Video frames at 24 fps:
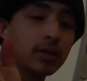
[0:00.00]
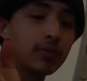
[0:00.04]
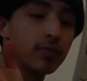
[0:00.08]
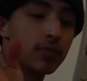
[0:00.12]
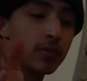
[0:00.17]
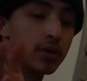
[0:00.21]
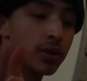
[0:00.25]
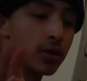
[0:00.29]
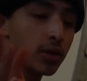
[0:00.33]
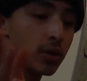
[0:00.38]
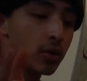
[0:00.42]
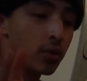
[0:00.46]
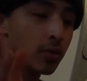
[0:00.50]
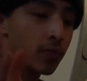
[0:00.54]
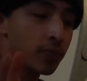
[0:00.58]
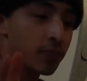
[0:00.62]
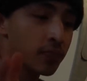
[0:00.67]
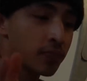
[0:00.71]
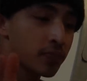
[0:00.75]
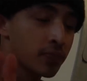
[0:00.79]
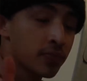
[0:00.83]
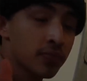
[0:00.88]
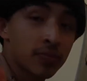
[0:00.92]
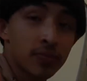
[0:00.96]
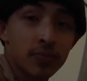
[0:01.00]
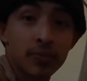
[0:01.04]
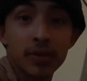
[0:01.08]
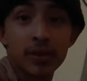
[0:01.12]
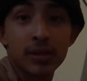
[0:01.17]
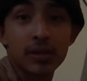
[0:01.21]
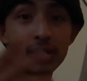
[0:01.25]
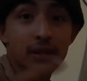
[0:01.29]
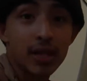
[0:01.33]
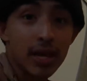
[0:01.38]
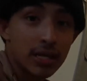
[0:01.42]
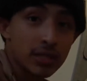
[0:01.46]
the video,
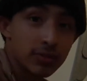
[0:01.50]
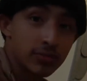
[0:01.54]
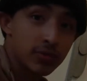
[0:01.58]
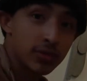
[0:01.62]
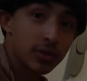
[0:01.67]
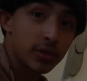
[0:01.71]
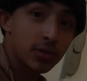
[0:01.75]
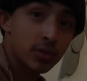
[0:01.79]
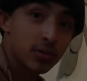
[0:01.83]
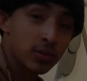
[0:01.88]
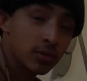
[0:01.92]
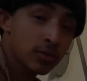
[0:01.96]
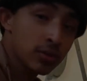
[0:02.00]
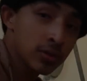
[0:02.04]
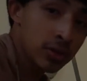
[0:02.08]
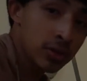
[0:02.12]
the last video.